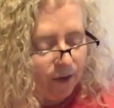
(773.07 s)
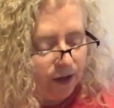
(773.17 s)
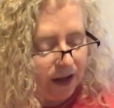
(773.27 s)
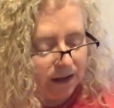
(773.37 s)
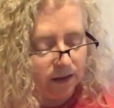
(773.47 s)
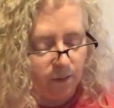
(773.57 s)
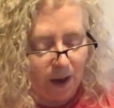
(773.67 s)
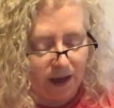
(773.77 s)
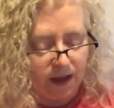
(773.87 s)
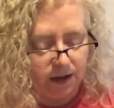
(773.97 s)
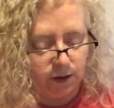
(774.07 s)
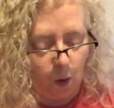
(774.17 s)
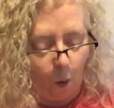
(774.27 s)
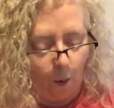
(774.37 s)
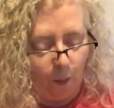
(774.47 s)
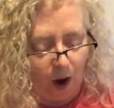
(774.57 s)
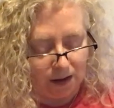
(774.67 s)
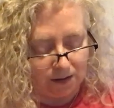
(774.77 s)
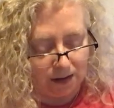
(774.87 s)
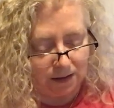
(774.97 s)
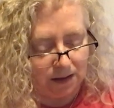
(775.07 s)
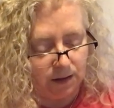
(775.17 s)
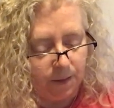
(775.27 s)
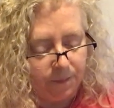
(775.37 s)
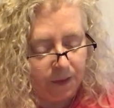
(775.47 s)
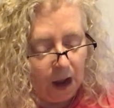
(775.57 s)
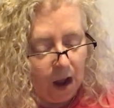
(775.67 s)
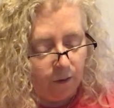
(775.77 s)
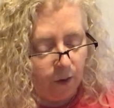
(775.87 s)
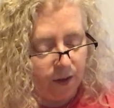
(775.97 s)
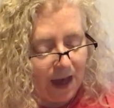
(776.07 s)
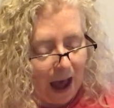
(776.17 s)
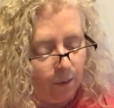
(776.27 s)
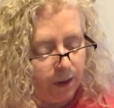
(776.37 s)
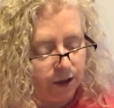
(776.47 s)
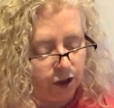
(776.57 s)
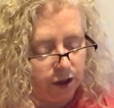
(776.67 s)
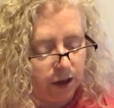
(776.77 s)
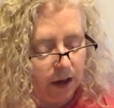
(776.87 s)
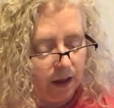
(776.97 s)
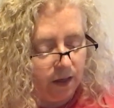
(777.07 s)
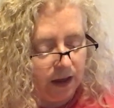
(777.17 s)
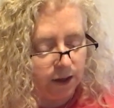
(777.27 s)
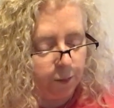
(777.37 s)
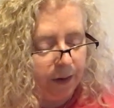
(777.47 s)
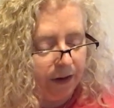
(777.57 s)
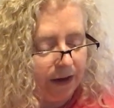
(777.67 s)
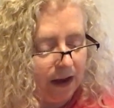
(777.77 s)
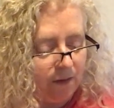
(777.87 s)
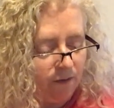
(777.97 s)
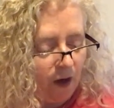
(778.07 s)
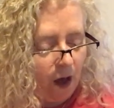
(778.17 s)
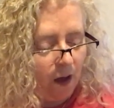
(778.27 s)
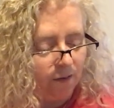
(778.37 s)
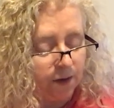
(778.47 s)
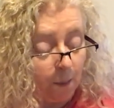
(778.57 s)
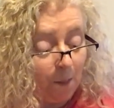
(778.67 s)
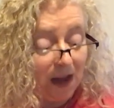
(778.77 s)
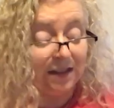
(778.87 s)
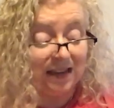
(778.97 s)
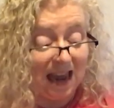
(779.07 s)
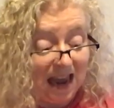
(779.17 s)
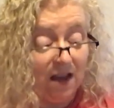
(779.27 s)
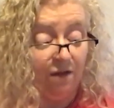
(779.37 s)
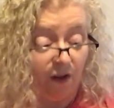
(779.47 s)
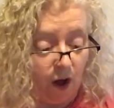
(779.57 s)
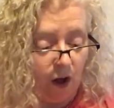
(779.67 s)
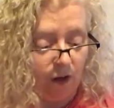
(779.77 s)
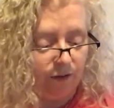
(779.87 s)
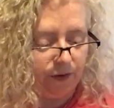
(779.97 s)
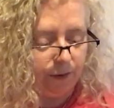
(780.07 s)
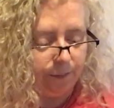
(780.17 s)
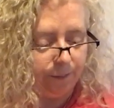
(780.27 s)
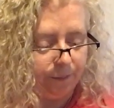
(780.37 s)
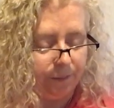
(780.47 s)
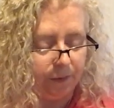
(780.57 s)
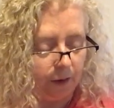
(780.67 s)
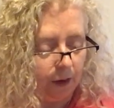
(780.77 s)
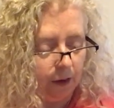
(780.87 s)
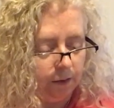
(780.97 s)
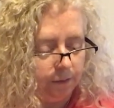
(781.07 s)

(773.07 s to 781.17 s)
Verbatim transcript: Spirit never thinks of methods or processes, for that which the spirit involves must evolve.